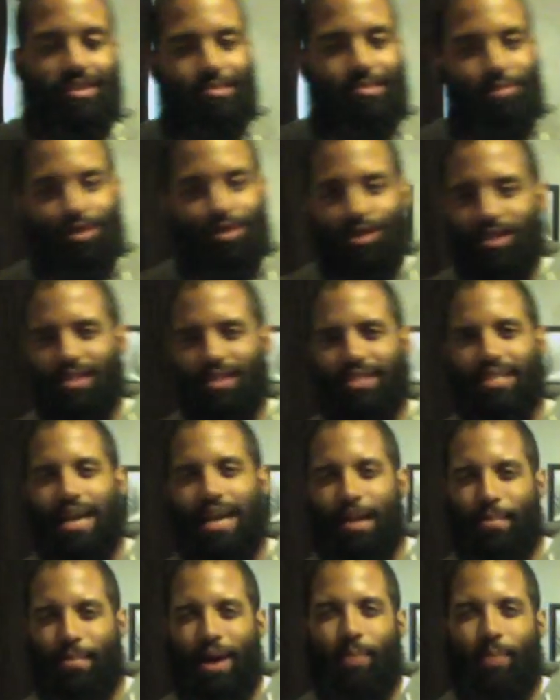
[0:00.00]
Most of the
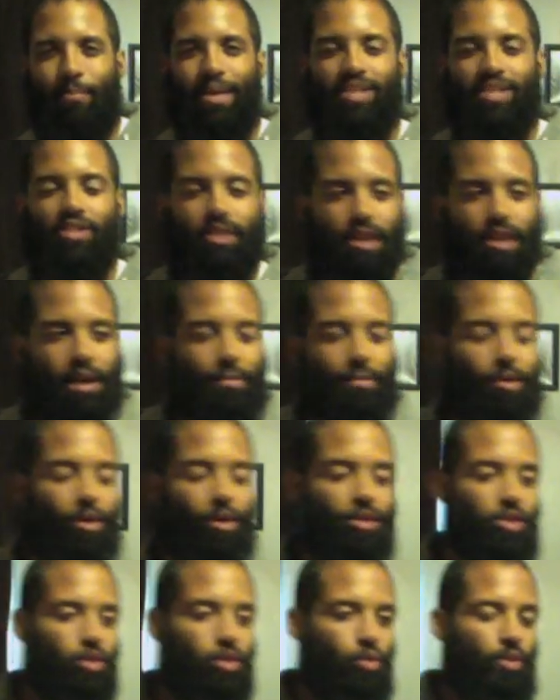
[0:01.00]
time I'll mix it up.
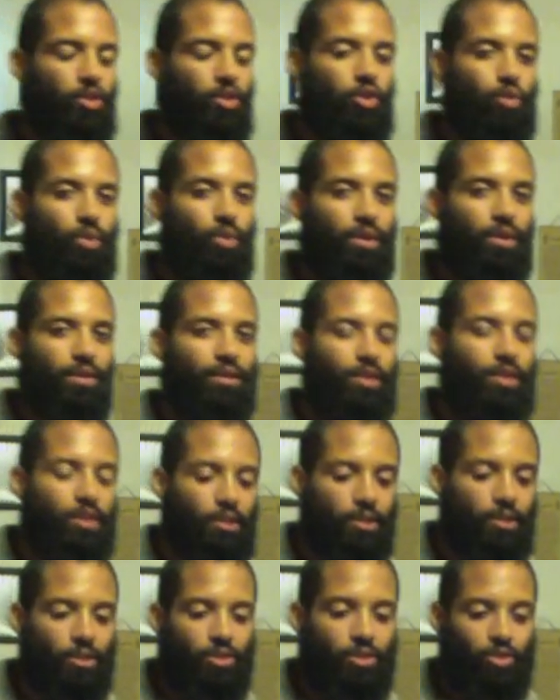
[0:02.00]
Also what you want to
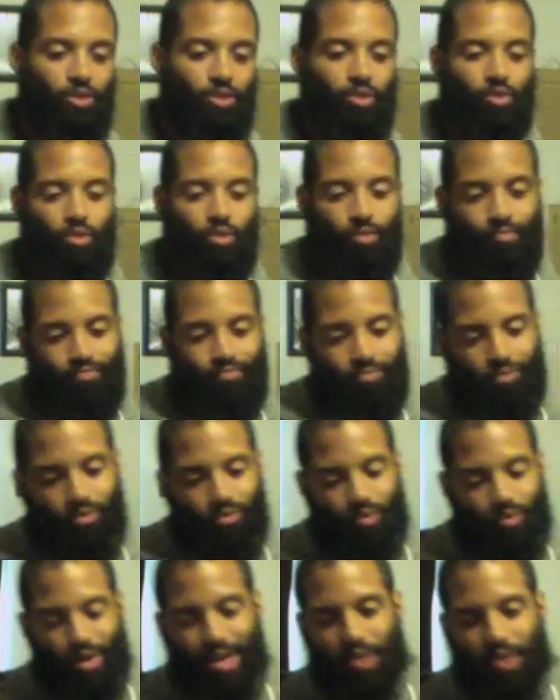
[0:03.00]
do
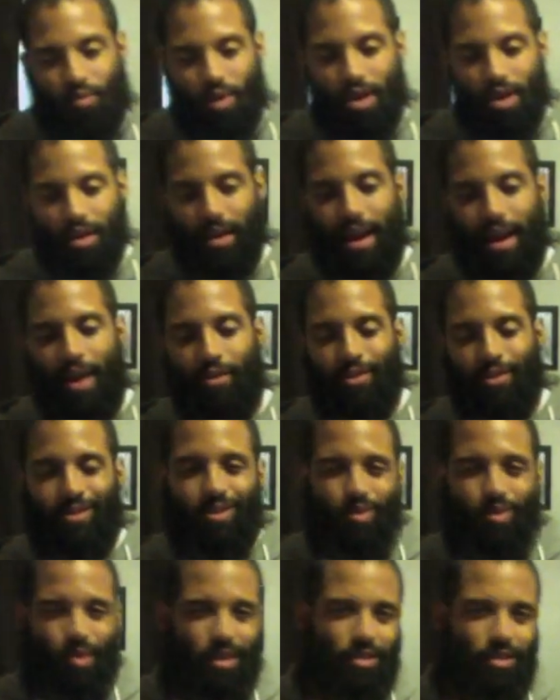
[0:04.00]
when you're working out, you
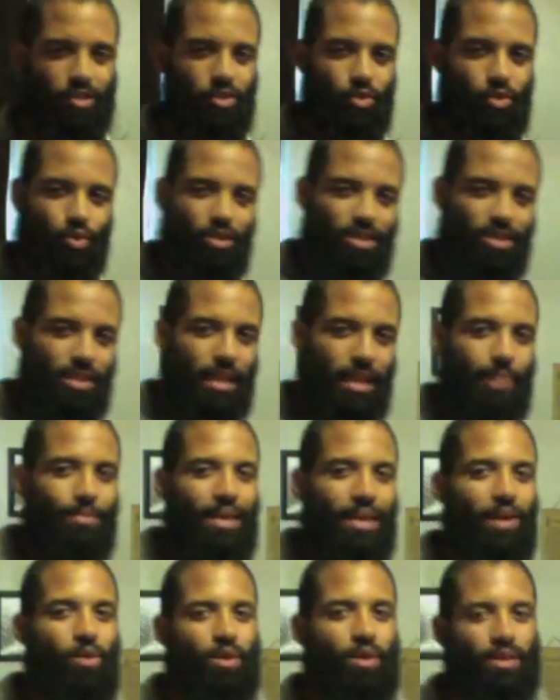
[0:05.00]
don't want to do the same
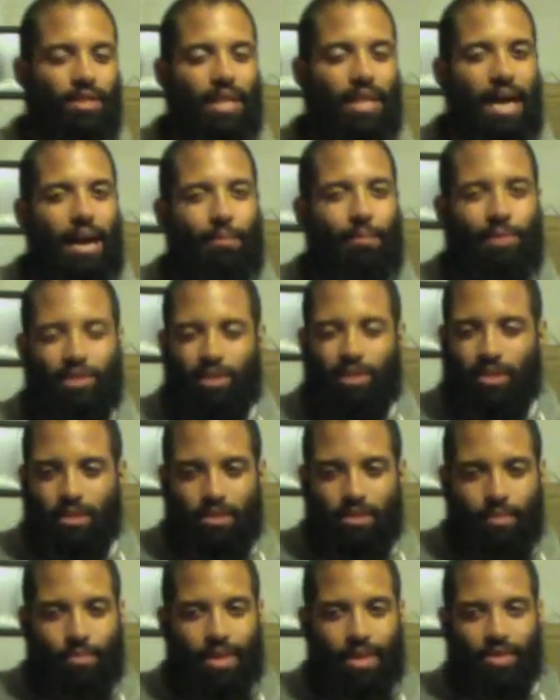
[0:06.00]
thing all the time. It's good
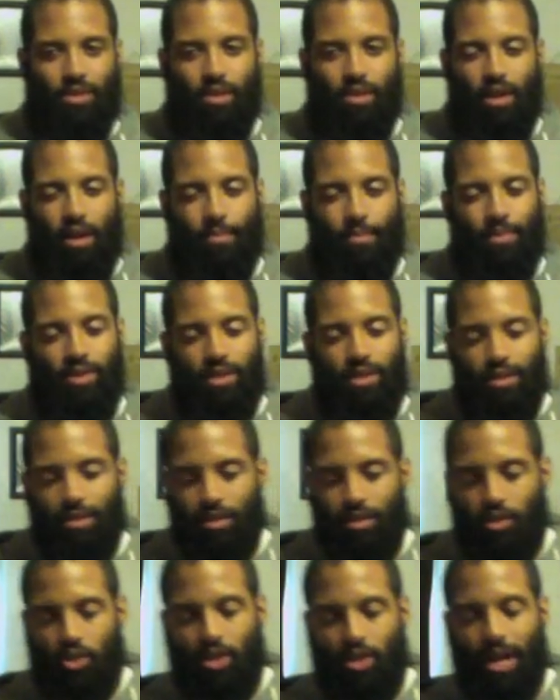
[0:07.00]
to mix it up. It's good to
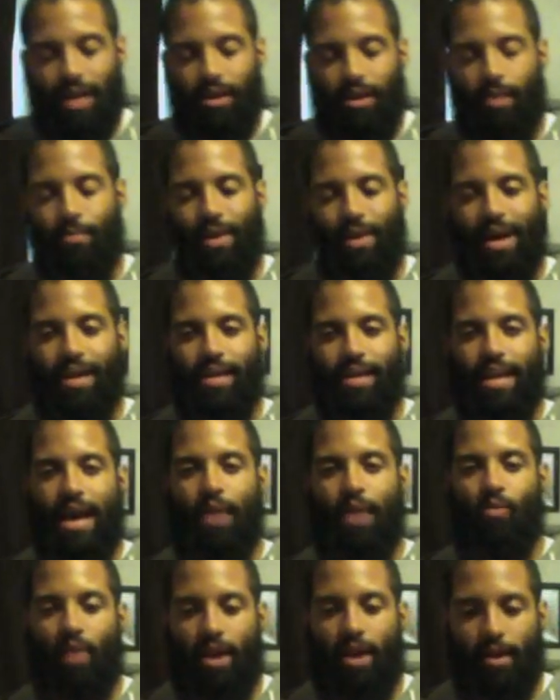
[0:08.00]
shock your body.
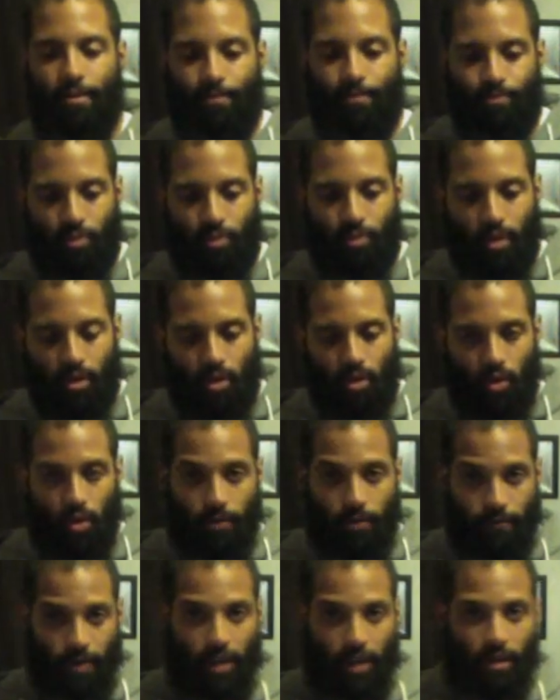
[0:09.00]
That way, you
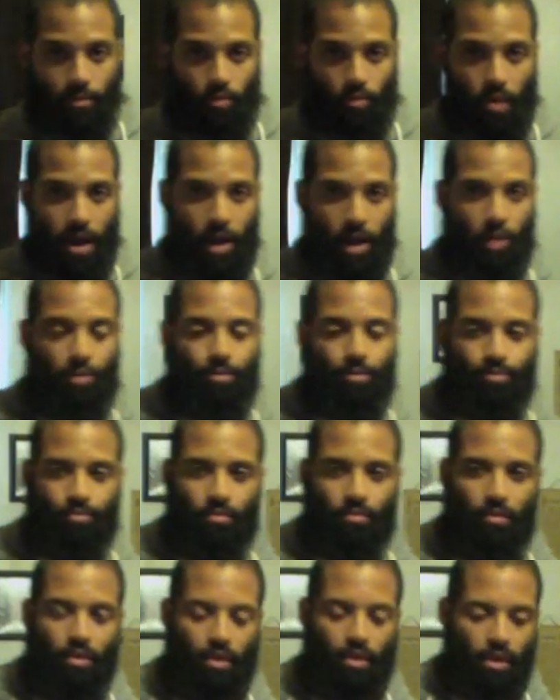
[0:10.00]
develop well,
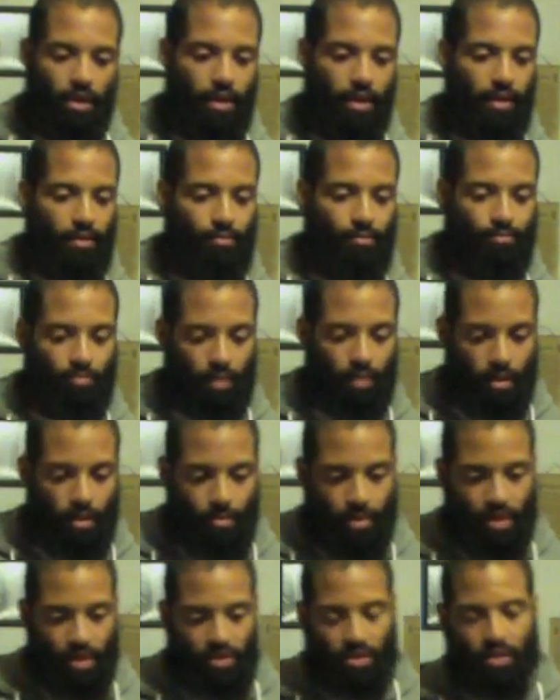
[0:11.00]
and it
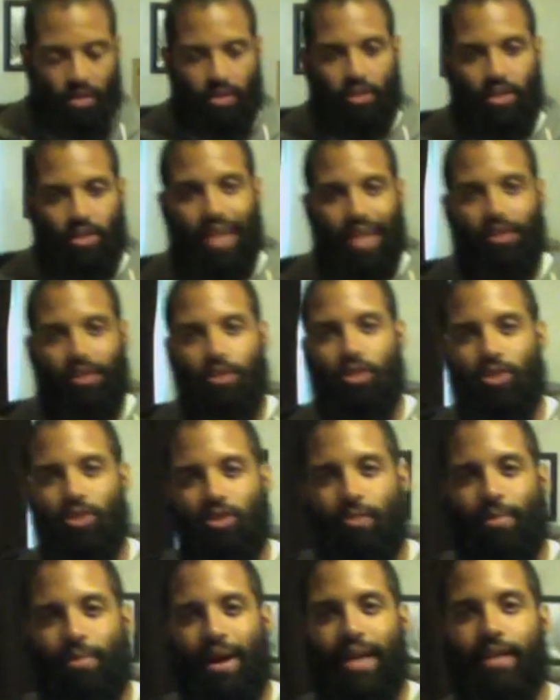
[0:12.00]
basically challenges
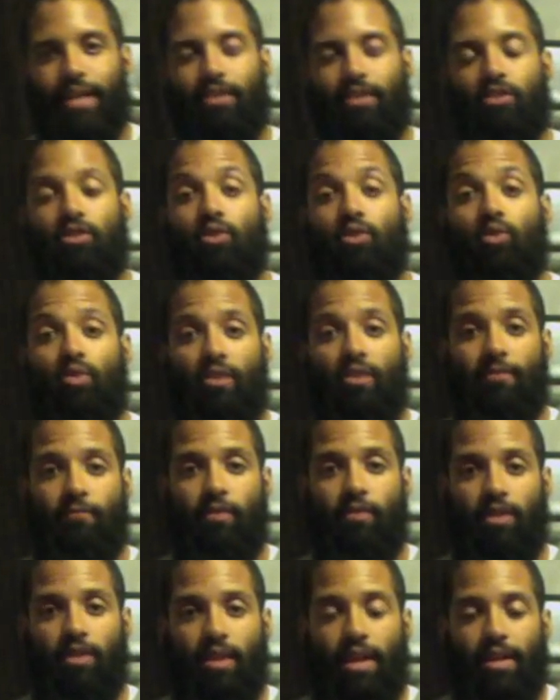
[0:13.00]
your body to do
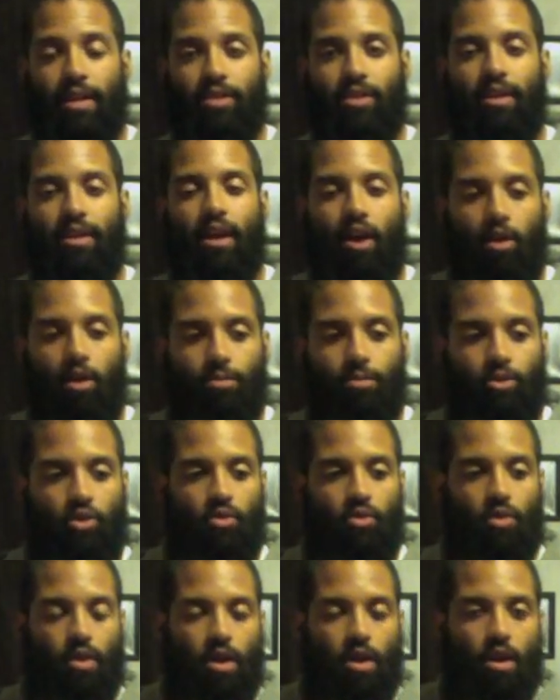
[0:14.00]
different things, and it helps you
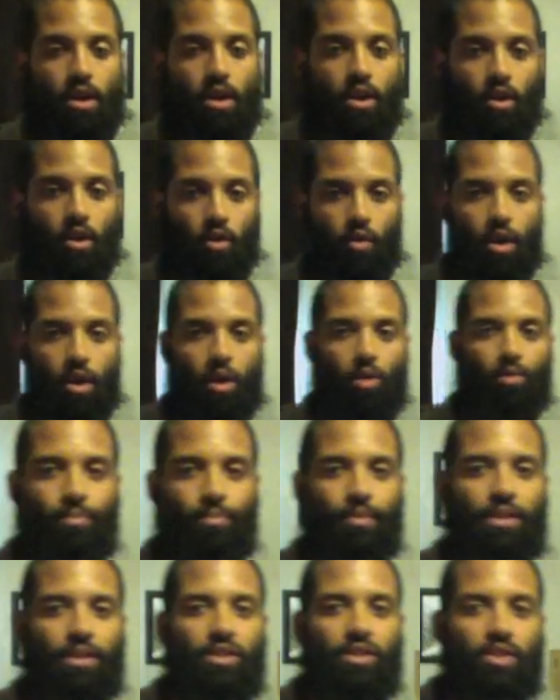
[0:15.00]
grow
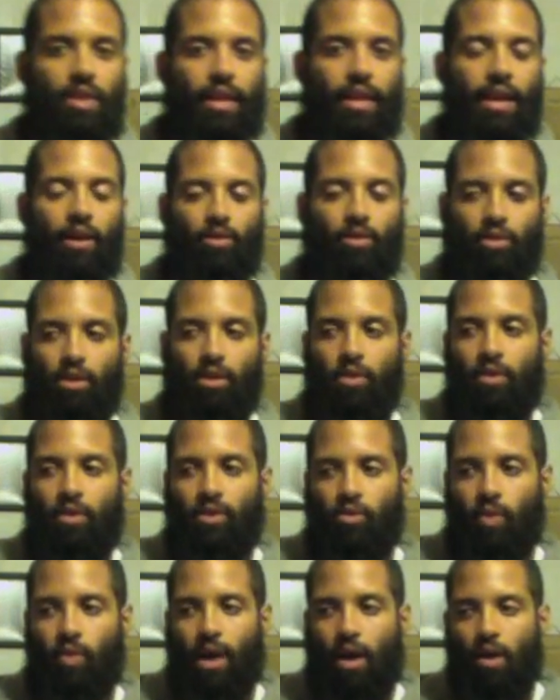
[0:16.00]
and stay healthier as
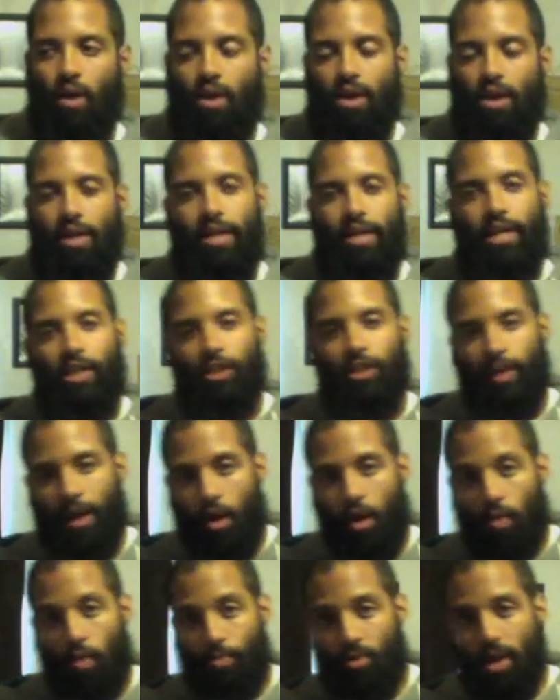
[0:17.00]
well. So I
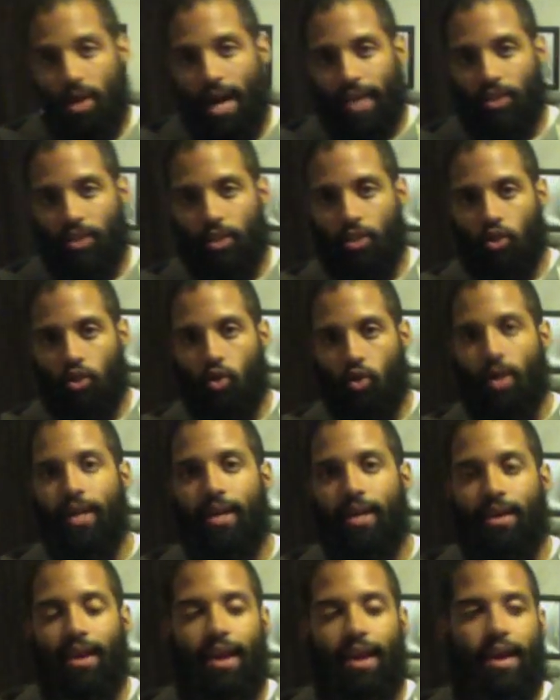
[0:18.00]
hope you guys enjoyed
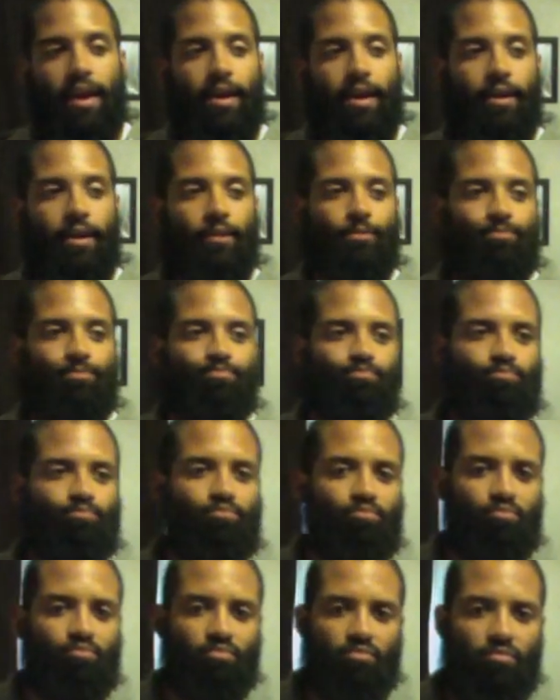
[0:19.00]
it, and
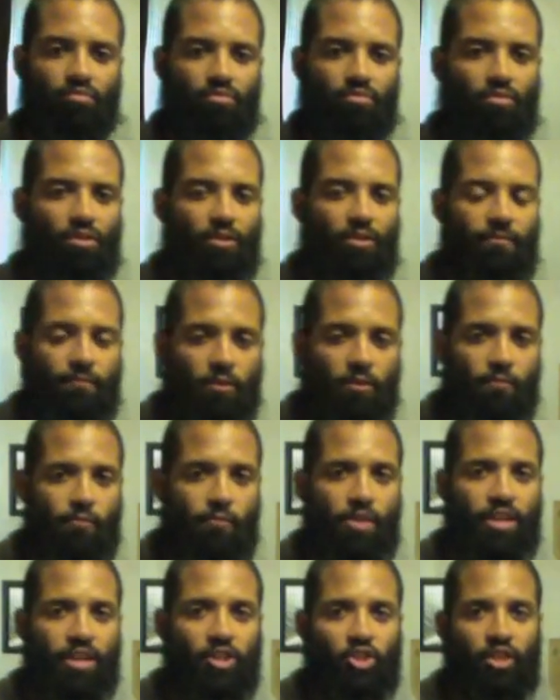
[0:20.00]
feel
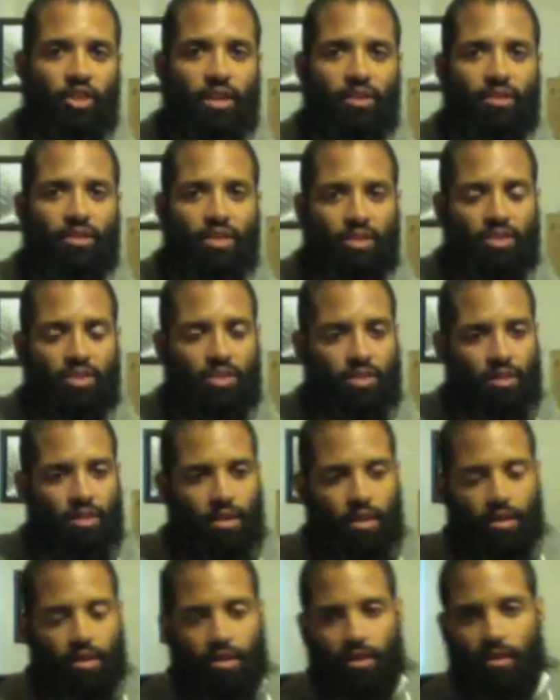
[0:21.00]
free to share this
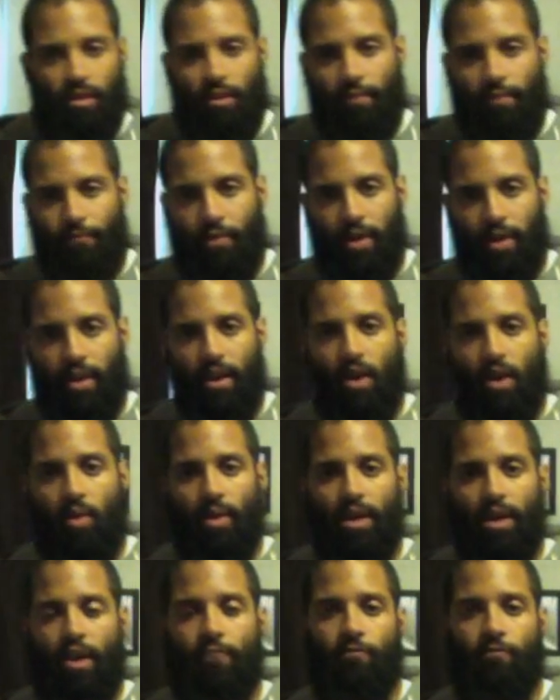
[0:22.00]
video
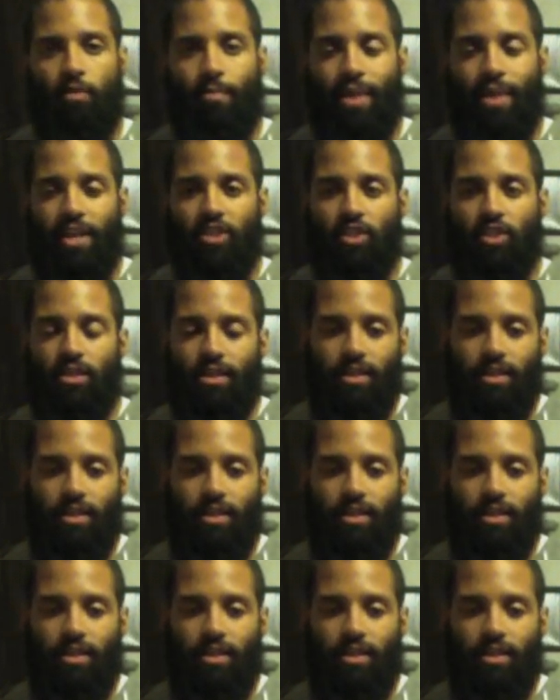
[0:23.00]
and information.